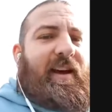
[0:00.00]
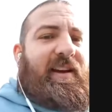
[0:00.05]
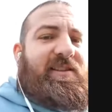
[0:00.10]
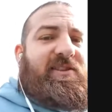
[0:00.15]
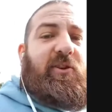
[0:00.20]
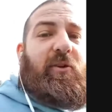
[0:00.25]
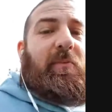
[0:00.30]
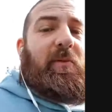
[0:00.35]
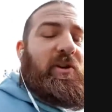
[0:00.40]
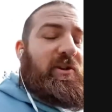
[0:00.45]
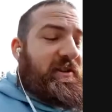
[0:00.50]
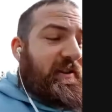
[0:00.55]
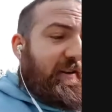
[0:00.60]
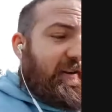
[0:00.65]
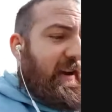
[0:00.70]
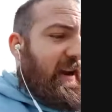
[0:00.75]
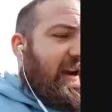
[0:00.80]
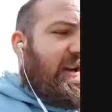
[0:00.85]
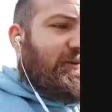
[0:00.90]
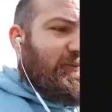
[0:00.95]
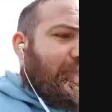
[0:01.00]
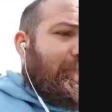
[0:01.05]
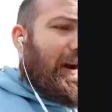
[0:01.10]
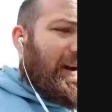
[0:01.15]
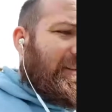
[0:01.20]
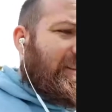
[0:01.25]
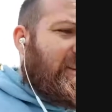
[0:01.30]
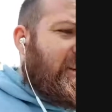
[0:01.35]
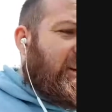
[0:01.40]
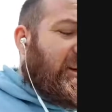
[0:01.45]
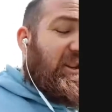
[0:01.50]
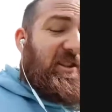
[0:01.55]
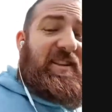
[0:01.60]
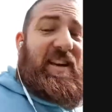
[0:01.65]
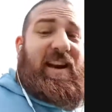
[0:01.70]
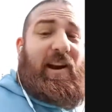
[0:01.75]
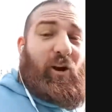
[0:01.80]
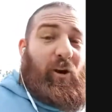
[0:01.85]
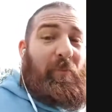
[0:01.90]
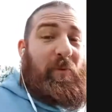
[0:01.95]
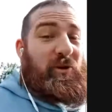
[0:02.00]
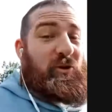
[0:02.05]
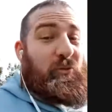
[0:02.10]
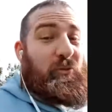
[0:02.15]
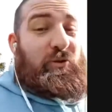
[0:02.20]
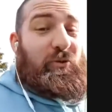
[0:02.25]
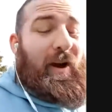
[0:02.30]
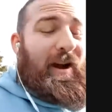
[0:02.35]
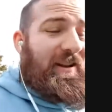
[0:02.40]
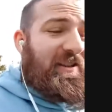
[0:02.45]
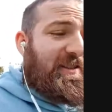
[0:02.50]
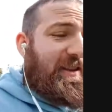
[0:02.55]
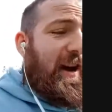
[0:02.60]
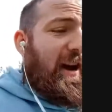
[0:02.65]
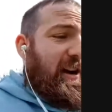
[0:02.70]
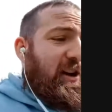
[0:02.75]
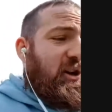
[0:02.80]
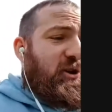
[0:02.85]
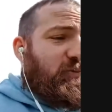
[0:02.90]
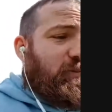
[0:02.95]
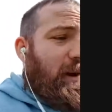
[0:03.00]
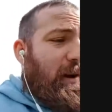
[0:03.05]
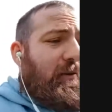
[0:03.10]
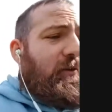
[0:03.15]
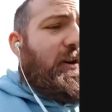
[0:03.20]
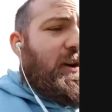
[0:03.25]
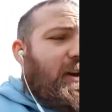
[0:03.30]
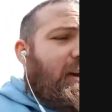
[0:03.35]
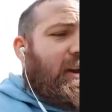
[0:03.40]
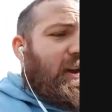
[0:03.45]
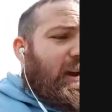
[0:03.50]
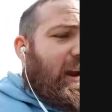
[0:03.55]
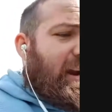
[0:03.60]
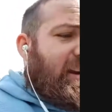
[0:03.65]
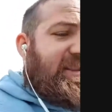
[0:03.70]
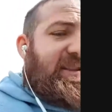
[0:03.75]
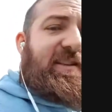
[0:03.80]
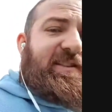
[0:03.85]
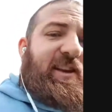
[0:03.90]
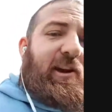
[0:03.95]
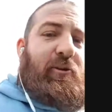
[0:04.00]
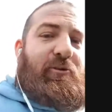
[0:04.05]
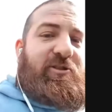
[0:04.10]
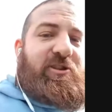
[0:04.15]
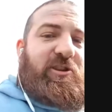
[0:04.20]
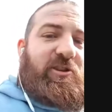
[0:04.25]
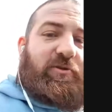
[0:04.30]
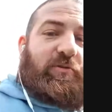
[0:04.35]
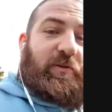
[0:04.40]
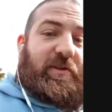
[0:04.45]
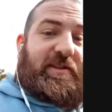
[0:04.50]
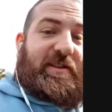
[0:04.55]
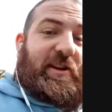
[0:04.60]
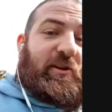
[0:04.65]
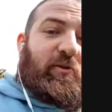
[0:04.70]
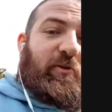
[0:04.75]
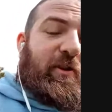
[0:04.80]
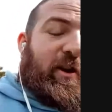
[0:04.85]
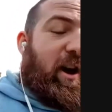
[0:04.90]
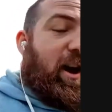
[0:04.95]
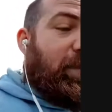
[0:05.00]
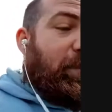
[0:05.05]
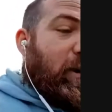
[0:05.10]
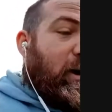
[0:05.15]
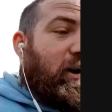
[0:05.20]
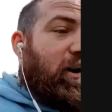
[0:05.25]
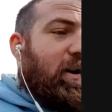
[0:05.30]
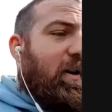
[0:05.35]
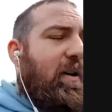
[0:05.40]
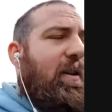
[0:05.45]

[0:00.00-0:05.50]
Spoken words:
that's almost the case with Mata. You could see it almost with Schweinsteiger as well. His intelligence was still there, but